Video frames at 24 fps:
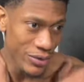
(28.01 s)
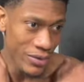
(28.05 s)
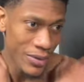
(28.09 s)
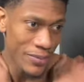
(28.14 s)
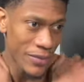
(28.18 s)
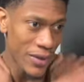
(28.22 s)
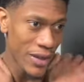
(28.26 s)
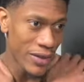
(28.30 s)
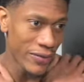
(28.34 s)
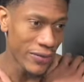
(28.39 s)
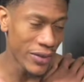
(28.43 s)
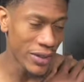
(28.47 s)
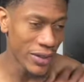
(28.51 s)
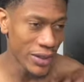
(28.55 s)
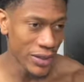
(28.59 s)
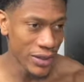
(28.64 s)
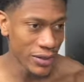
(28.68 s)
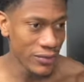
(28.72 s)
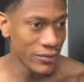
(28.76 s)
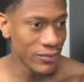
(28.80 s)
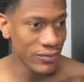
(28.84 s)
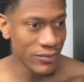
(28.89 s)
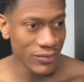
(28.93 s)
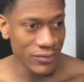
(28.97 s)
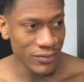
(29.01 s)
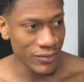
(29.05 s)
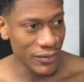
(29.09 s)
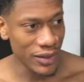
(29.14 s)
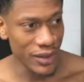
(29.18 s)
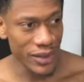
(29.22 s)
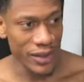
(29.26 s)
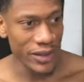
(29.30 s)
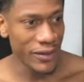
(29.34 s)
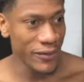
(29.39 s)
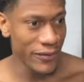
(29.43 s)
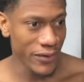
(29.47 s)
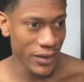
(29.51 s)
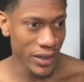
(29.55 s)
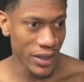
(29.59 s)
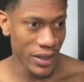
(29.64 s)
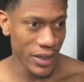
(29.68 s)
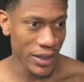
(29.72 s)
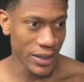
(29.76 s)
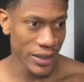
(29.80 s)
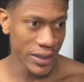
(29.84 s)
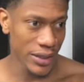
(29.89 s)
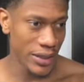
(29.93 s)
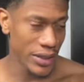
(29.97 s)
I'm not really looking for
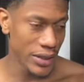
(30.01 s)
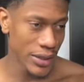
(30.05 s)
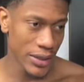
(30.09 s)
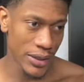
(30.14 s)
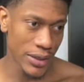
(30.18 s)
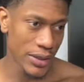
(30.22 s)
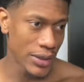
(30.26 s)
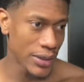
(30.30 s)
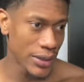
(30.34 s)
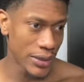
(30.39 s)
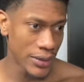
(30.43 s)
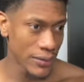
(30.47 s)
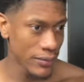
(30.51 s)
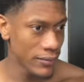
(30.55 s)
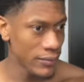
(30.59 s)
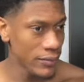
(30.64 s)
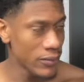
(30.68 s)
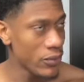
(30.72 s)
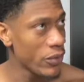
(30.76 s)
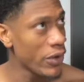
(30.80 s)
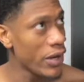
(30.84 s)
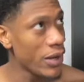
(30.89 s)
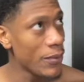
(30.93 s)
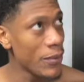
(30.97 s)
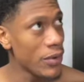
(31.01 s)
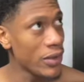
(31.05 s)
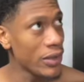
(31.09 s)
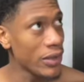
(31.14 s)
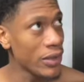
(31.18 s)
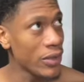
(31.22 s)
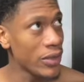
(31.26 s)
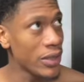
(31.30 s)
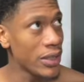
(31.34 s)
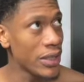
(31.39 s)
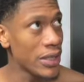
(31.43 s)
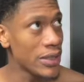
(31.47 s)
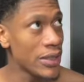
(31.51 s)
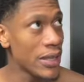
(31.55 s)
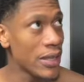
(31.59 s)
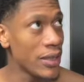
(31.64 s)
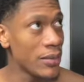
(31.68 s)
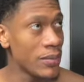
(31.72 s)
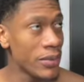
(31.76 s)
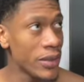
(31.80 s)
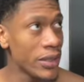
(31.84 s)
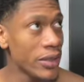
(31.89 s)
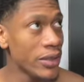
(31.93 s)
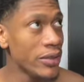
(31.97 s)
nothing. It's just when I'm on the court, that's how I
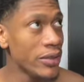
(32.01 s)
play.